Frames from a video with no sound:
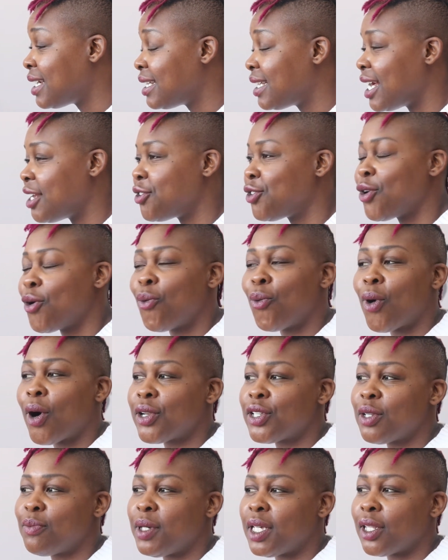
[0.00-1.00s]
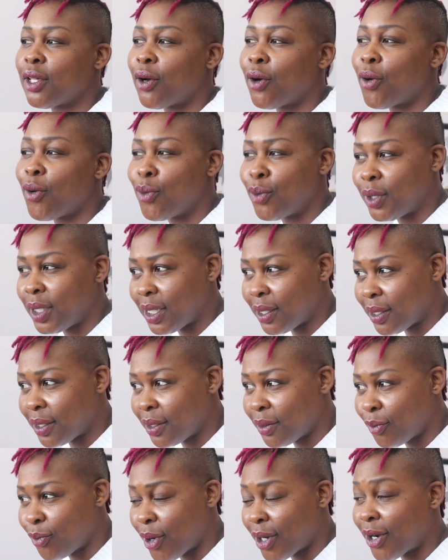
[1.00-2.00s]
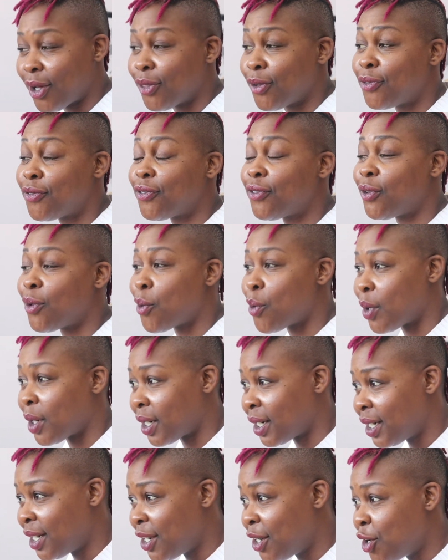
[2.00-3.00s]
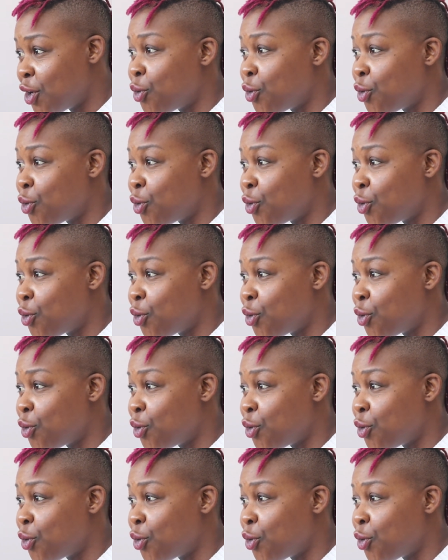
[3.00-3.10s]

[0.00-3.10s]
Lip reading: that don't want to be the only one on the floor